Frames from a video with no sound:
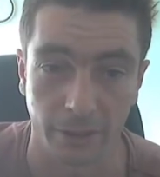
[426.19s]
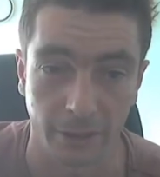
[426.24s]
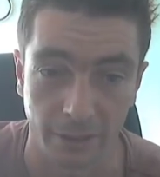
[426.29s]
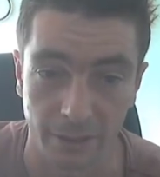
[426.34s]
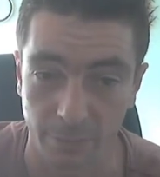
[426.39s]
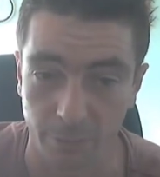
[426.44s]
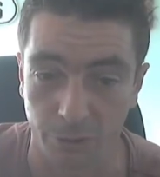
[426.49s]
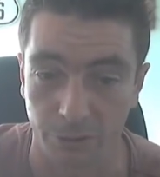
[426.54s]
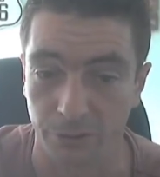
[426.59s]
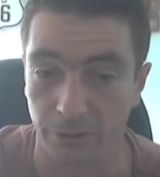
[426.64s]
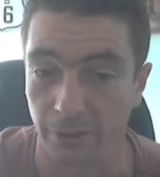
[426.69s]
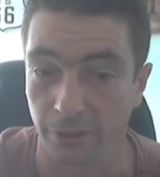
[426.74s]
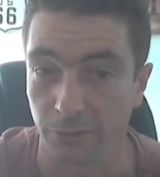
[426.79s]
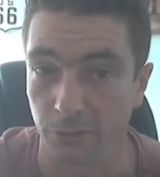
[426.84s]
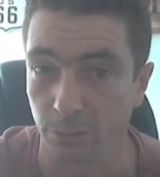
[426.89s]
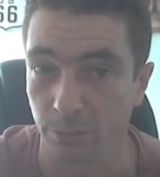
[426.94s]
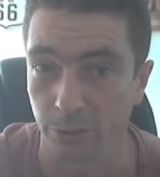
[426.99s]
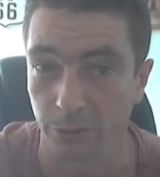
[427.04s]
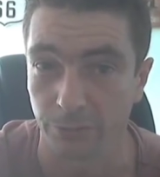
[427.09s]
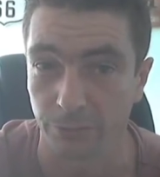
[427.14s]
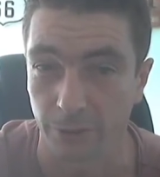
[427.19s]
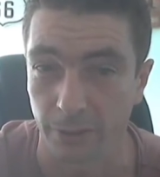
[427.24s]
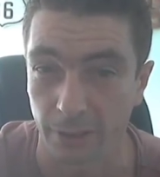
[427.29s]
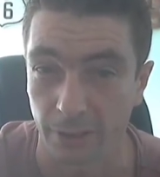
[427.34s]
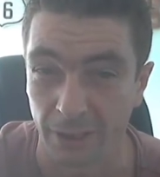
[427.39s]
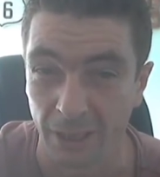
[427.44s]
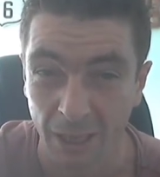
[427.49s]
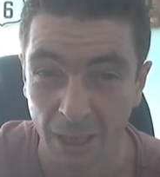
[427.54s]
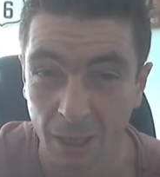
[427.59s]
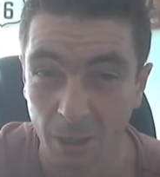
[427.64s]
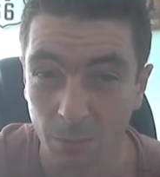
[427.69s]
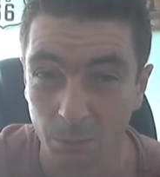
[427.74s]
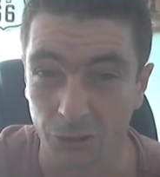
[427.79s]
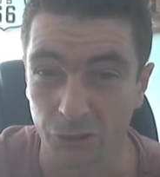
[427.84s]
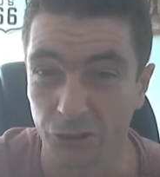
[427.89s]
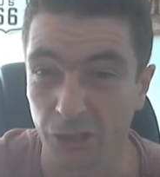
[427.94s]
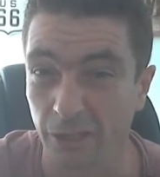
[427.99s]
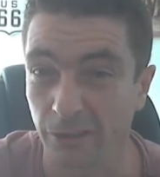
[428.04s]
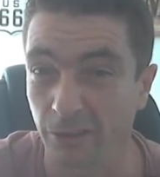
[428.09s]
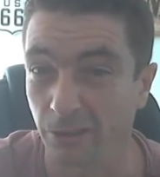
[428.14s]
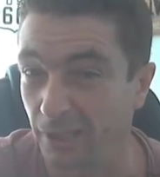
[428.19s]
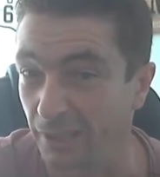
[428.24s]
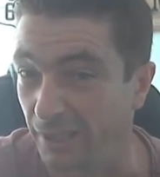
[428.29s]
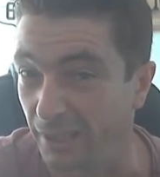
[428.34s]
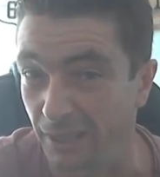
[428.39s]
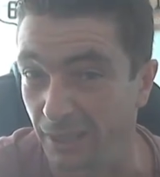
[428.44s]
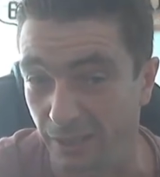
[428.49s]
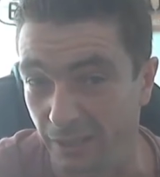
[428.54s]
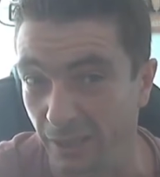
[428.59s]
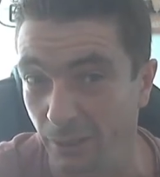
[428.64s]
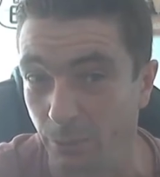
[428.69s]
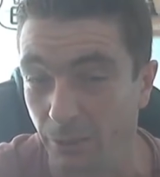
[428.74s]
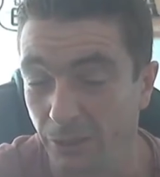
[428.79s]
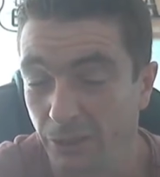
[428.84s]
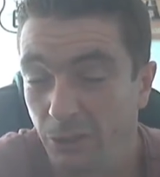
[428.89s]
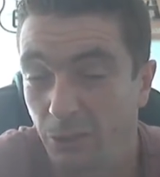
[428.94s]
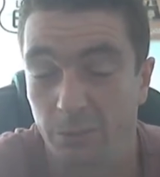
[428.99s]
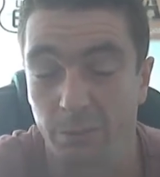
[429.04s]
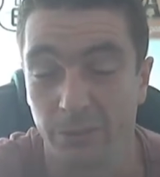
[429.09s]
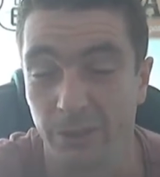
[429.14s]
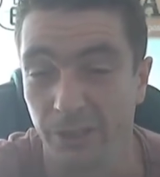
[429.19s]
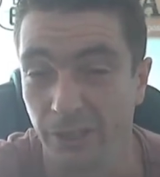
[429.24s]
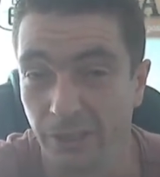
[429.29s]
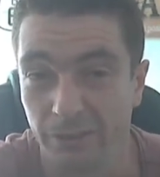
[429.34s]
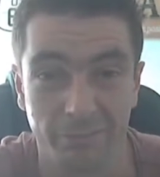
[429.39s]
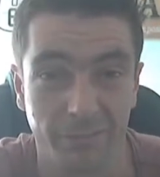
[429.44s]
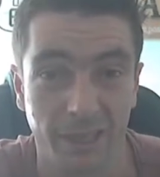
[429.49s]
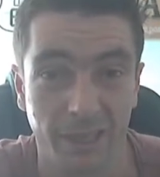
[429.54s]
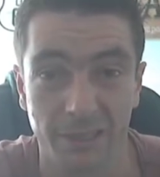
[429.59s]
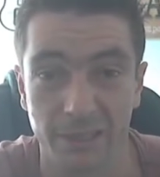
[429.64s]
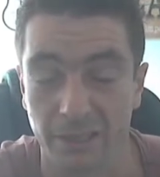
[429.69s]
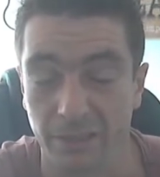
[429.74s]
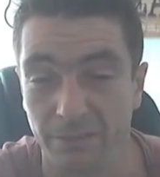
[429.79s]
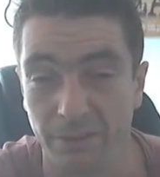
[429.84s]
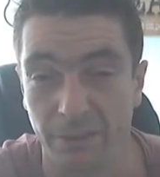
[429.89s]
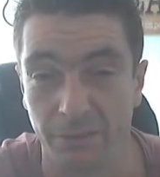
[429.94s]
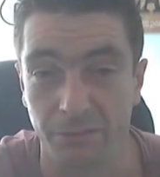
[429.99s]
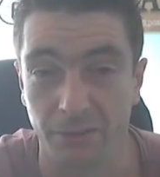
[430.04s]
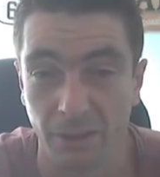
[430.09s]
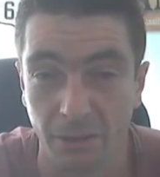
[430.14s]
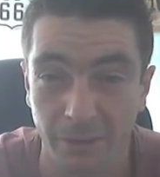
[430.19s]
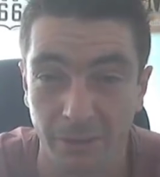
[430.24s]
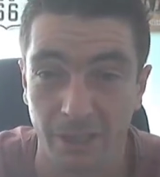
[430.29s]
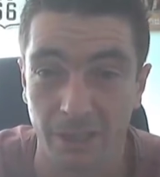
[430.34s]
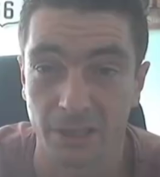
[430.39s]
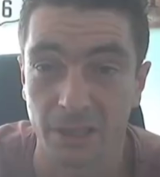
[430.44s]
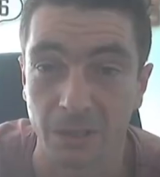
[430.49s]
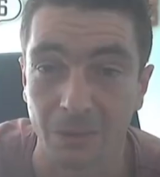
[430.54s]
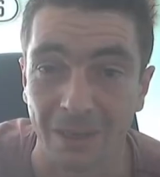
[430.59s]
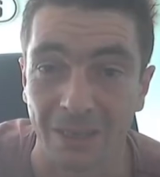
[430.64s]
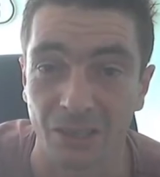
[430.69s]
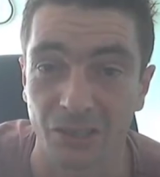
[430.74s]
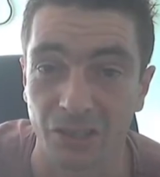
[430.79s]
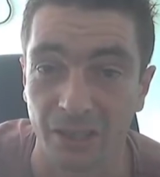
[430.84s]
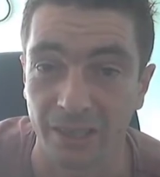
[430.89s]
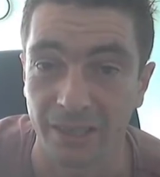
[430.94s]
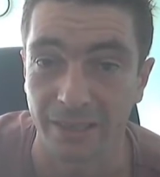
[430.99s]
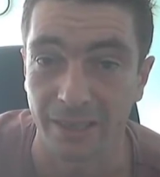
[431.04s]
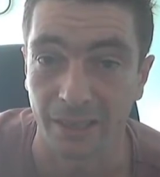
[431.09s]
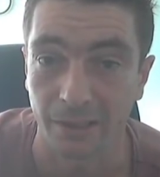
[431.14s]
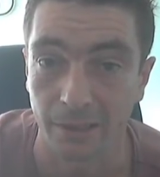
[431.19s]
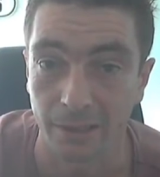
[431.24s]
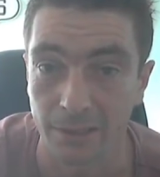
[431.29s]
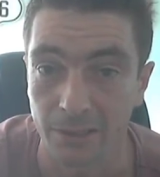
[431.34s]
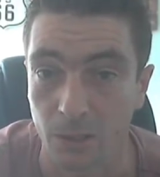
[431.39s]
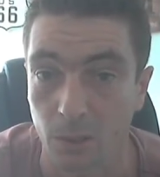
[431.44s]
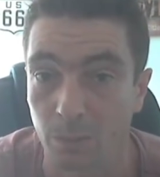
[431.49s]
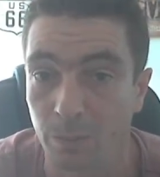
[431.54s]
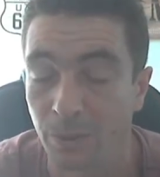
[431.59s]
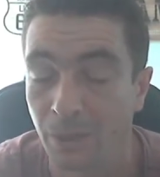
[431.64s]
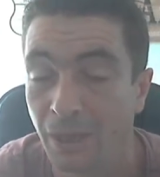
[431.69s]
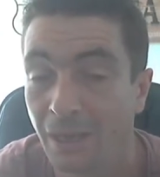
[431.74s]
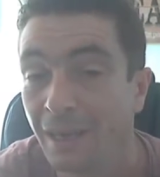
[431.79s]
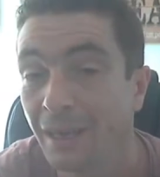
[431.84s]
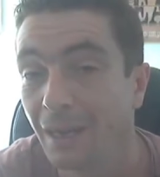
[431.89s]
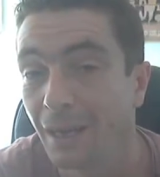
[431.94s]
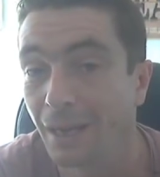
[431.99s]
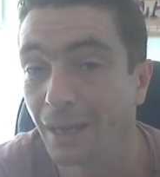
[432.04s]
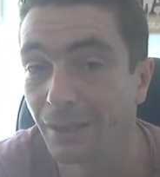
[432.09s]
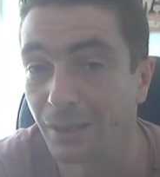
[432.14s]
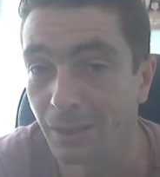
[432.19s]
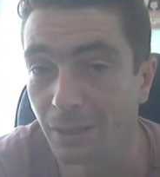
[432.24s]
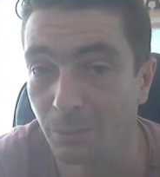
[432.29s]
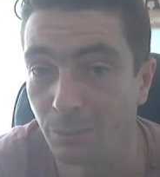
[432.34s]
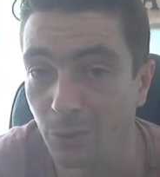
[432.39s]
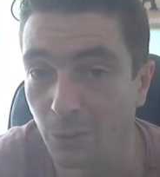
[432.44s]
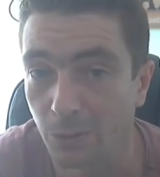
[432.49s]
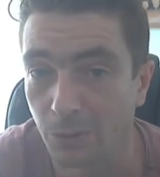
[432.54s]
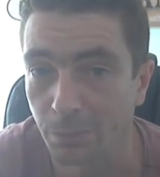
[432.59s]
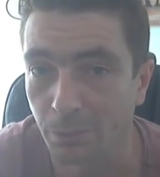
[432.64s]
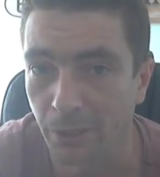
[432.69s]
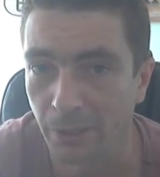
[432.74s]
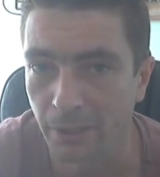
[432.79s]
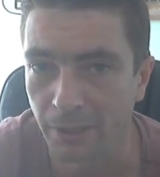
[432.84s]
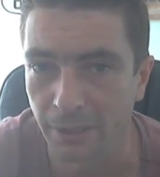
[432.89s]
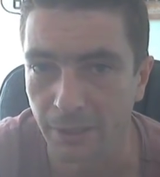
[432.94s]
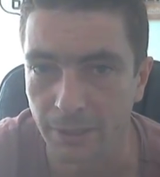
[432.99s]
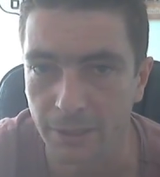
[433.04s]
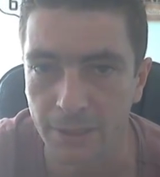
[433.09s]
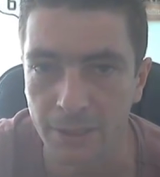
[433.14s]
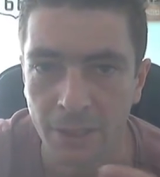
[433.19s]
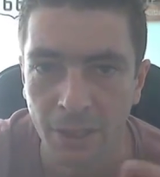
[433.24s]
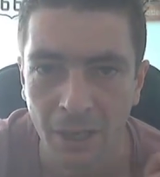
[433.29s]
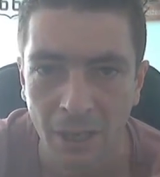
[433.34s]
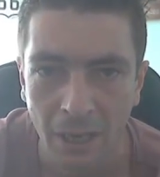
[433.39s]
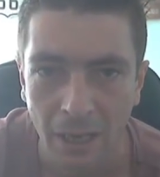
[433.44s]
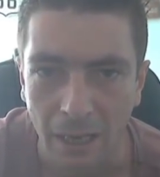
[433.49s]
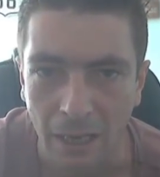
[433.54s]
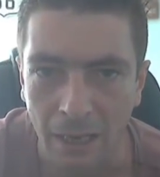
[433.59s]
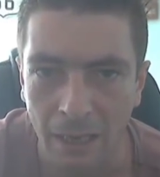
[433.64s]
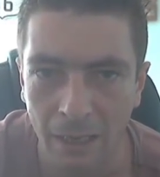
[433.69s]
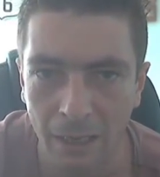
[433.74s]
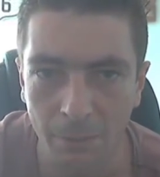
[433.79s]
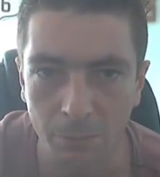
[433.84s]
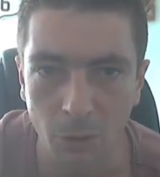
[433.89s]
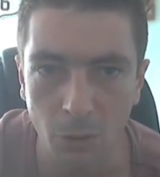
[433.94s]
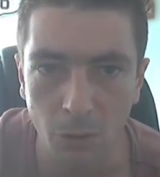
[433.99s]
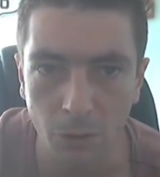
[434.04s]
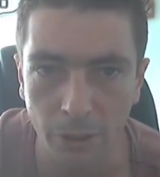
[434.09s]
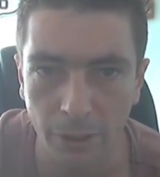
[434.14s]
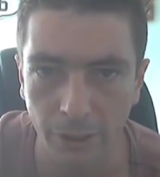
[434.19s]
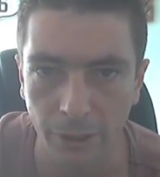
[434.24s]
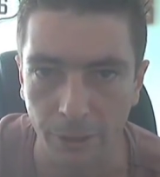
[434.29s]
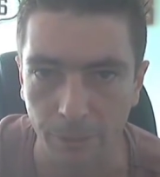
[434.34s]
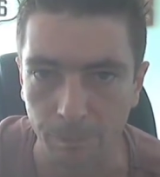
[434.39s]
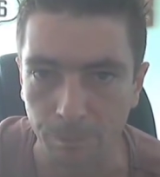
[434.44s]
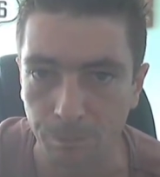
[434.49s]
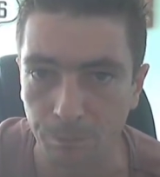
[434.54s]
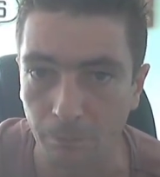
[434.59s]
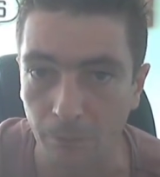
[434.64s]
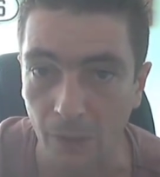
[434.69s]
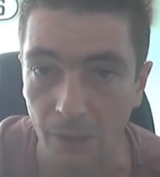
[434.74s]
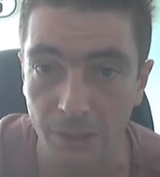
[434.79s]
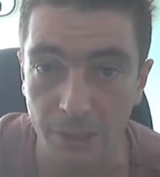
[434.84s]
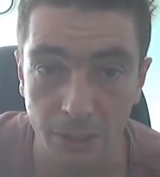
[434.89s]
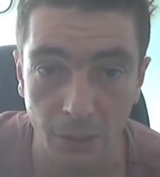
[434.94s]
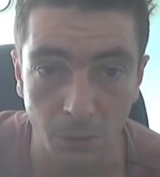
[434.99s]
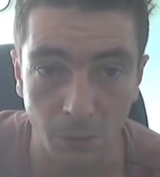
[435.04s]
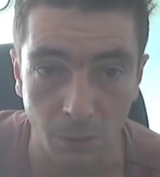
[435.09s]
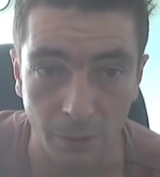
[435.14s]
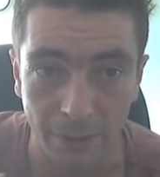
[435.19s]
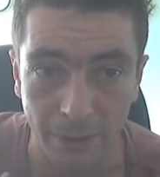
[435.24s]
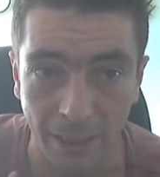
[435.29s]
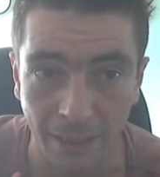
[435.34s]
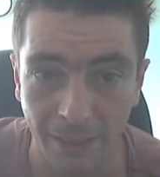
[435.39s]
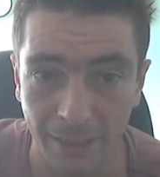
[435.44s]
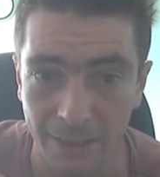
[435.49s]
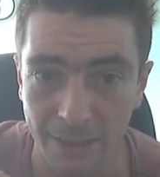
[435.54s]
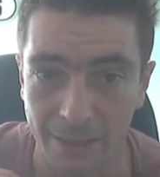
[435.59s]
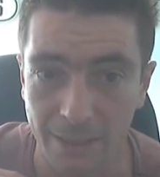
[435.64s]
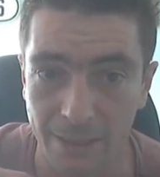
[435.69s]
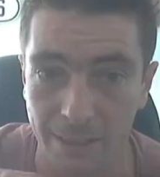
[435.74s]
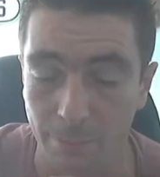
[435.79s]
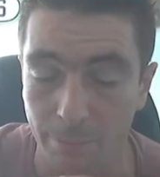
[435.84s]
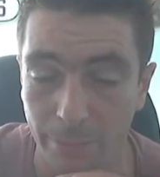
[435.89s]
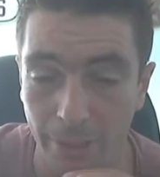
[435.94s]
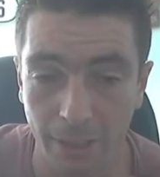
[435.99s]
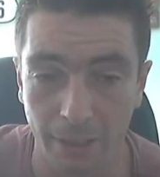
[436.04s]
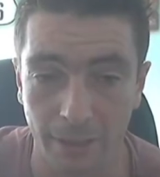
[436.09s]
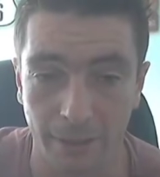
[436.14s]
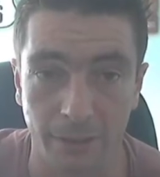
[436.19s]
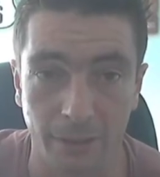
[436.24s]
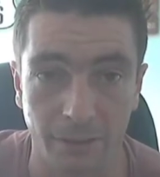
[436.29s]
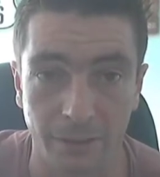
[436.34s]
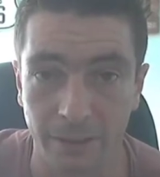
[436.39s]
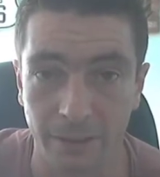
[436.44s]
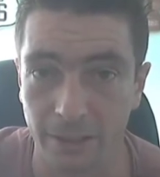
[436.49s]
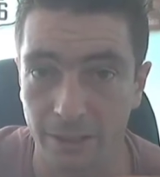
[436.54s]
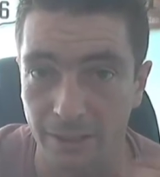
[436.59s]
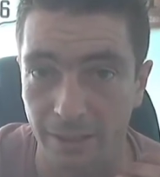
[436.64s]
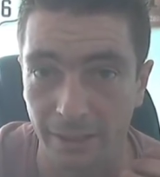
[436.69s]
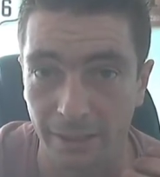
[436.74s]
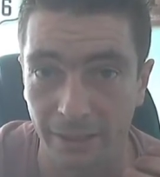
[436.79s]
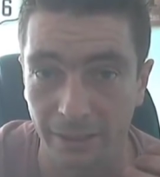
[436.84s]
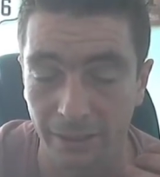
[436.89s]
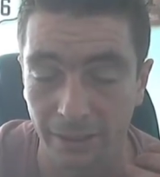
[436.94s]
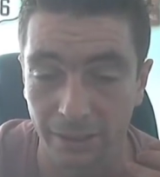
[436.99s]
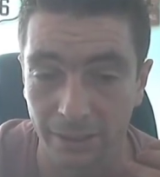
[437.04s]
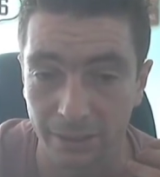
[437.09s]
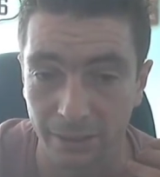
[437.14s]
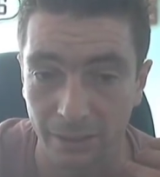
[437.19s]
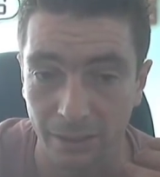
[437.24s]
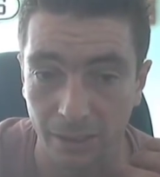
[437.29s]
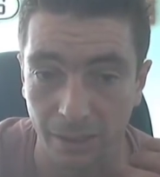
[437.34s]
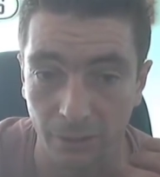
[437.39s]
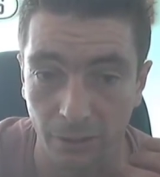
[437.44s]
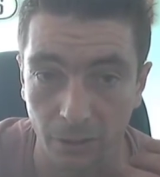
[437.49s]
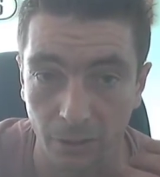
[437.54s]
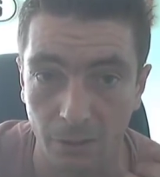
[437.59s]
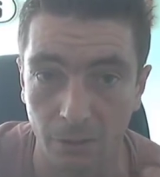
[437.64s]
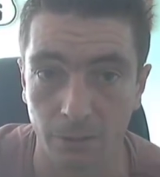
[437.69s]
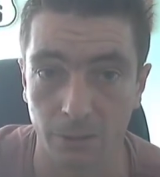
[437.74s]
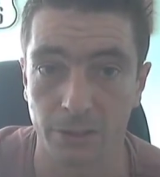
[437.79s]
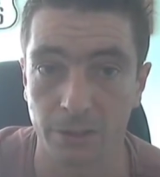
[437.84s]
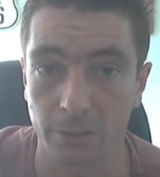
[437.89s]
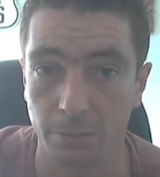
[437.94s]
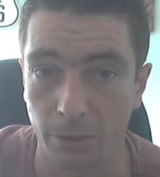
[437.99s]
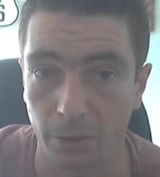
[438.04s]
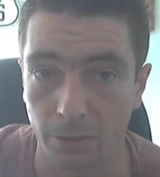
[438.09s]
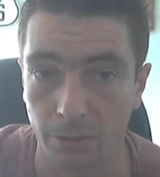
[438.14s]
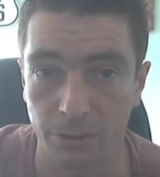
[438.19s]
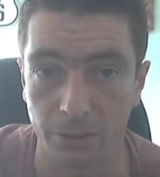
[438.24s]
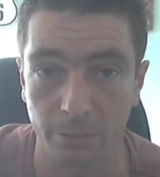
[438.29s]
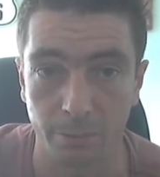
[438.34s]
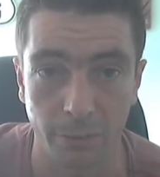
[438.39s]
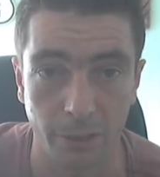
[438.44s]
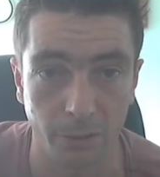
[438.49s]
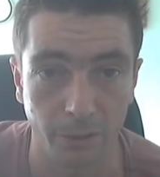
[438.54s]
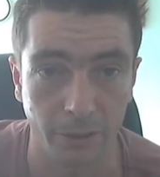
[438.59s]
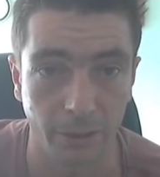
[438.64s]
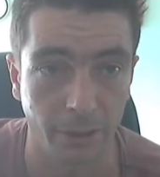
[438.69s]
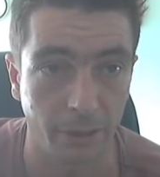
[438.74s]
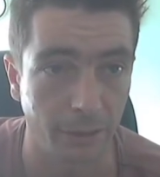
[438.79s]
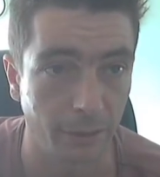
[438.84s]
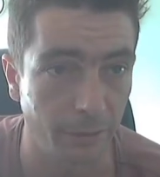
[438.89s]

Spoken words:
It's put together perfectly, but generally it took me less than 15 minutes to actually set this up and import my leads. Okay, so that is Maiit, guys. It is an awesome, awesome plugin.